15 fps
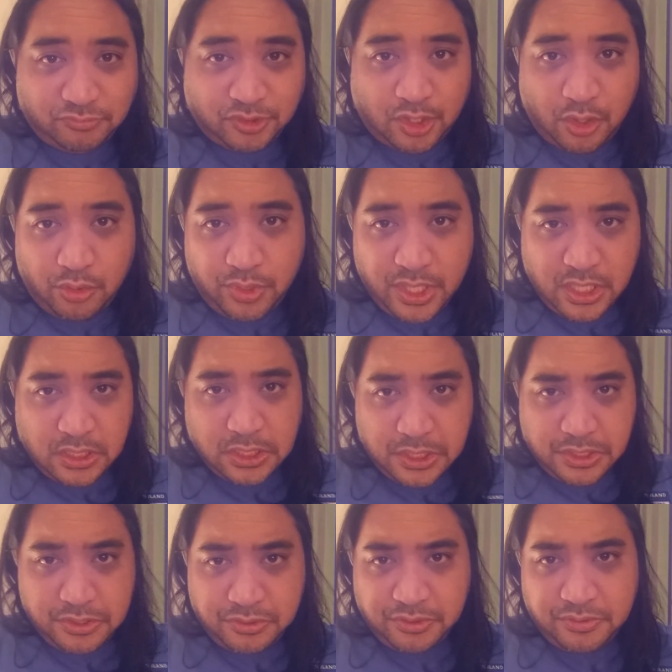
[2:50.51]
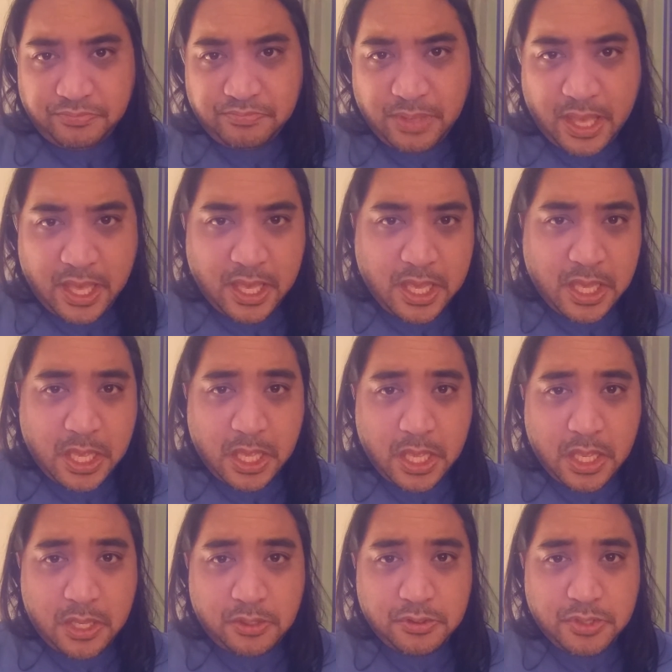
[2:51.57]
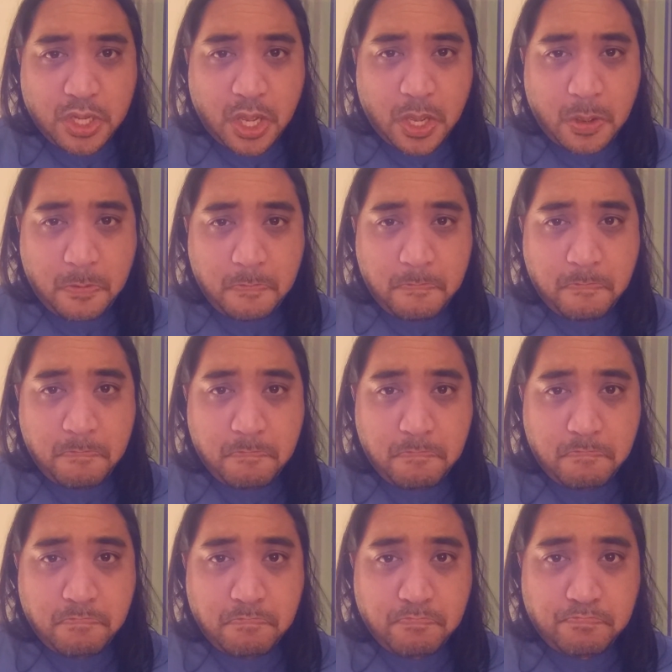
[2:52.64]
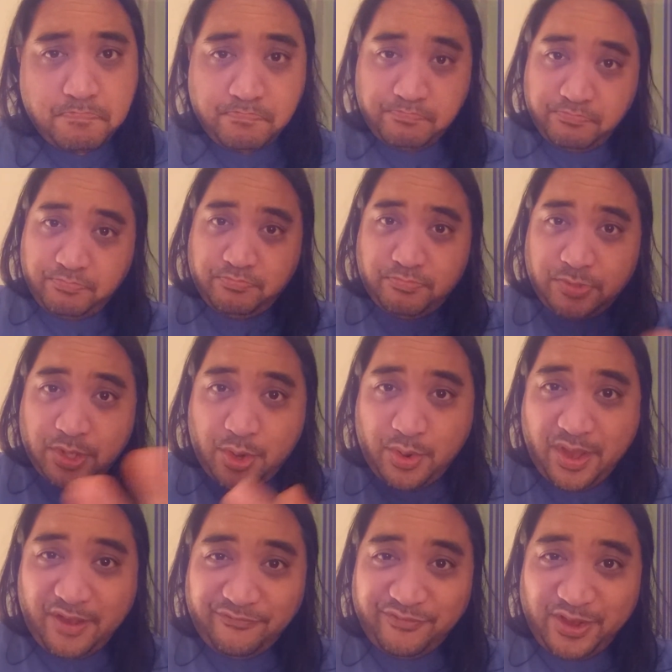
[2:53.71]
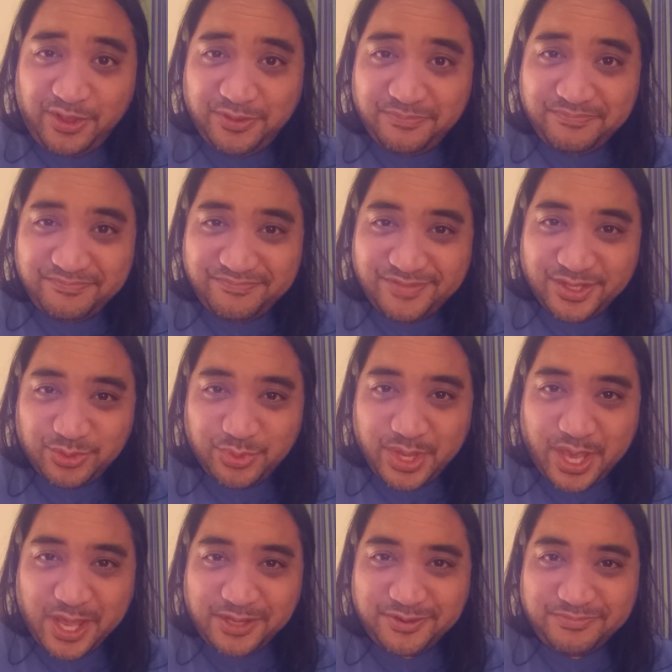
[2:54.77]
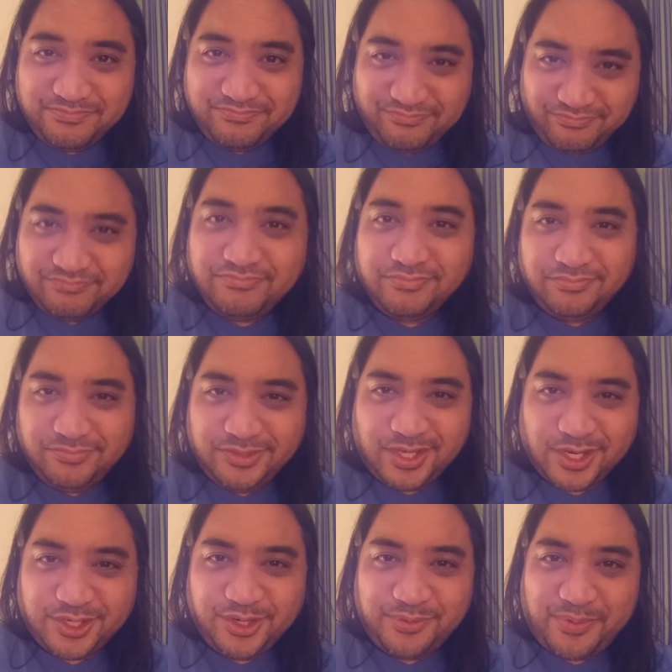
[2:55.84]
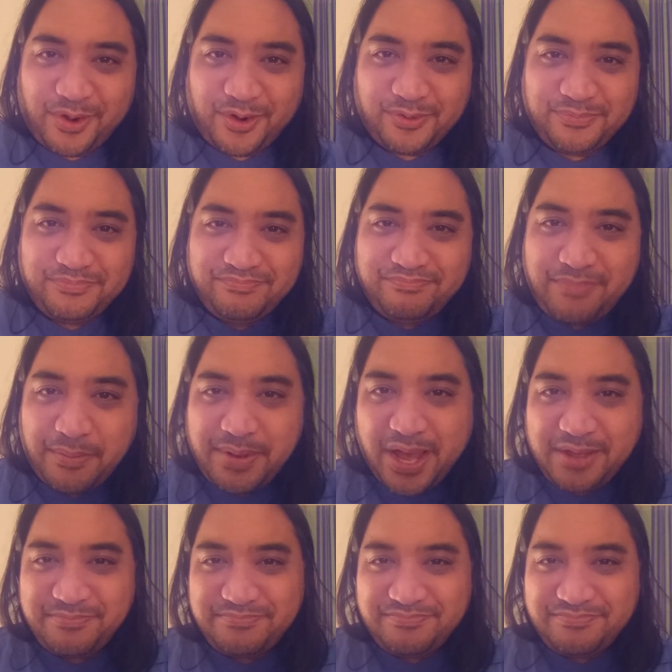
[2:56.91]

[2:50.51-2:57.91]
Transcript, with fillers: Go England and um, go have fun this weekend. Talk to you tomorrow. Bye bye.